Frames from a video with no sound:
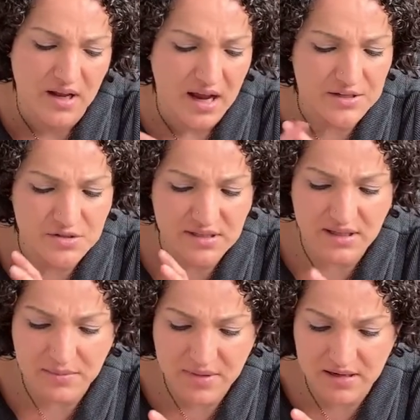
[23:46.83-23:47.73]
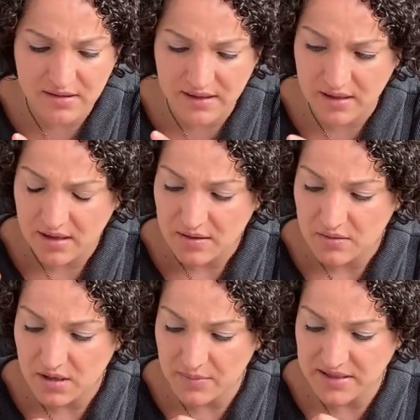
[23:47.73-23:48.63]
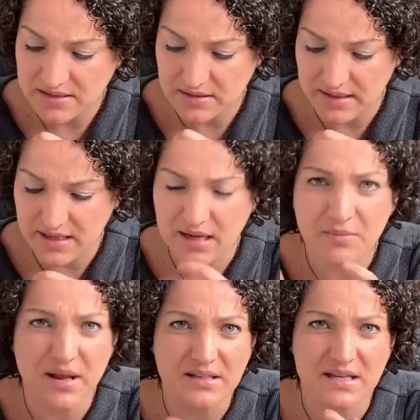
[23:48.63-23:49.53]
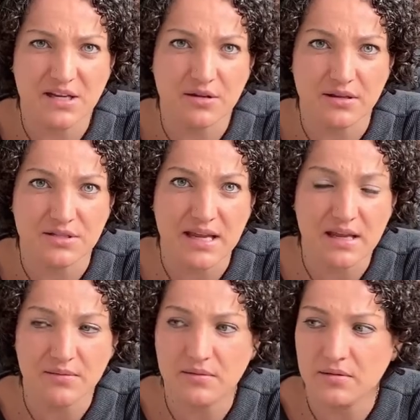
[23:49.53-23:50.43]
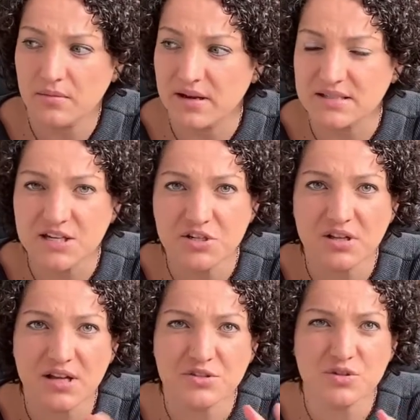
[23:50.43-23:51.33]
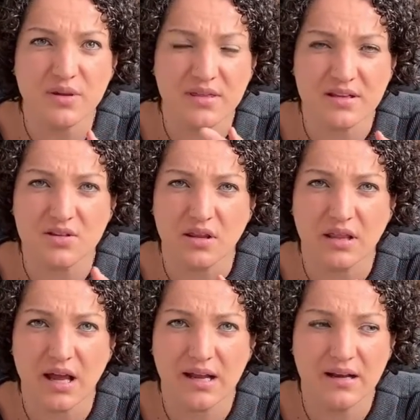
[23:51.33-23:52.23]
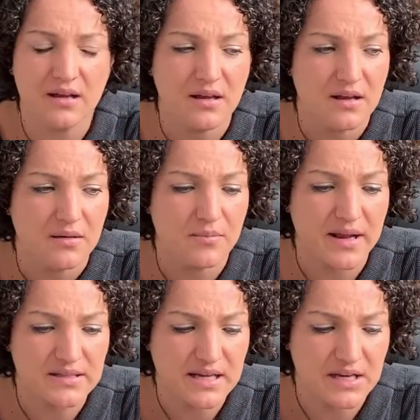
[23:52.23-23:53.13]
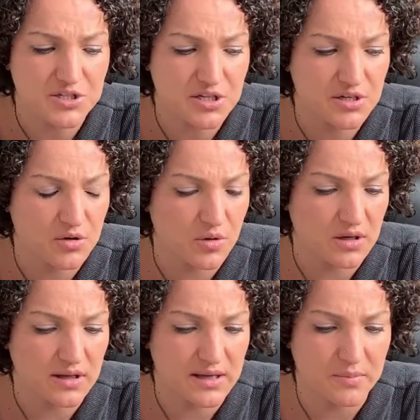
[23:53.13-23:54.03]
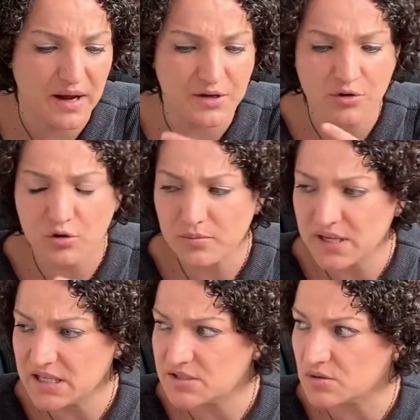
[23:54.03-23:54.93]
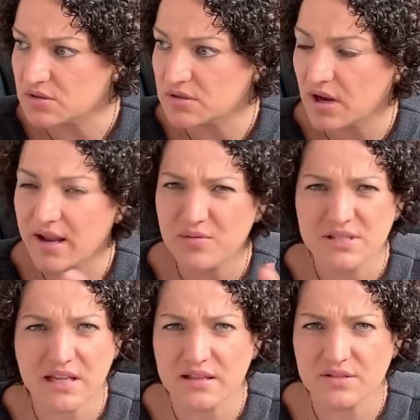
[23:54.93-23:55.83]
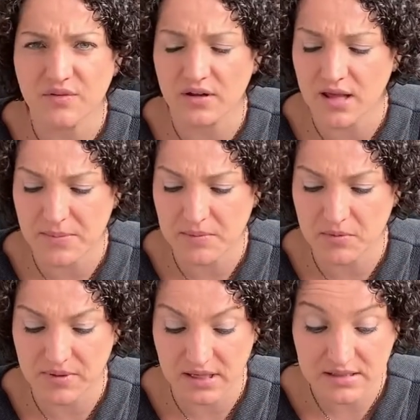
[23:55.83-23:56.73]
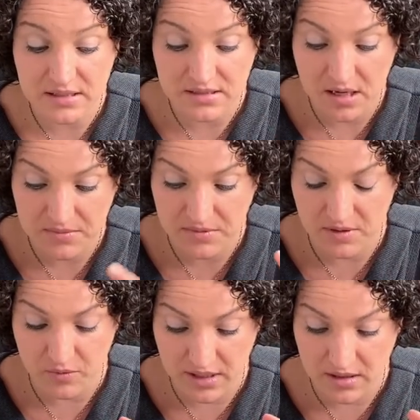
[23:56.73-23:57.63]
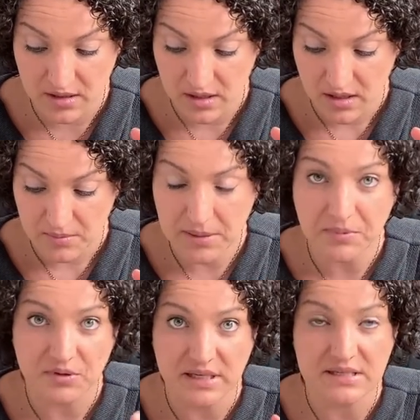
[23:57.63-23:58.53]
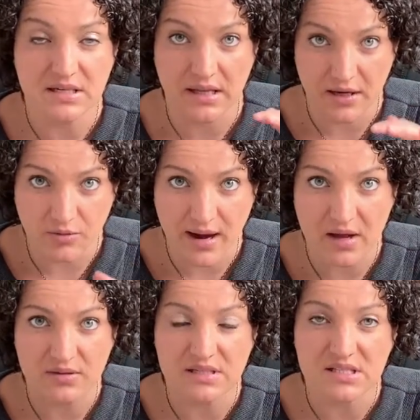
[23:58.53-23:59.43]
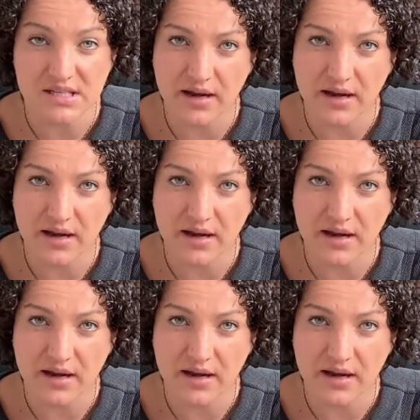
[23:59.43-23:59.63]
I do see coming to like getting taking a meditation class, or doing things online, meditation, or like binaural beats, or I always say this for a lot of people, but it does come to me when people need to like ground and stay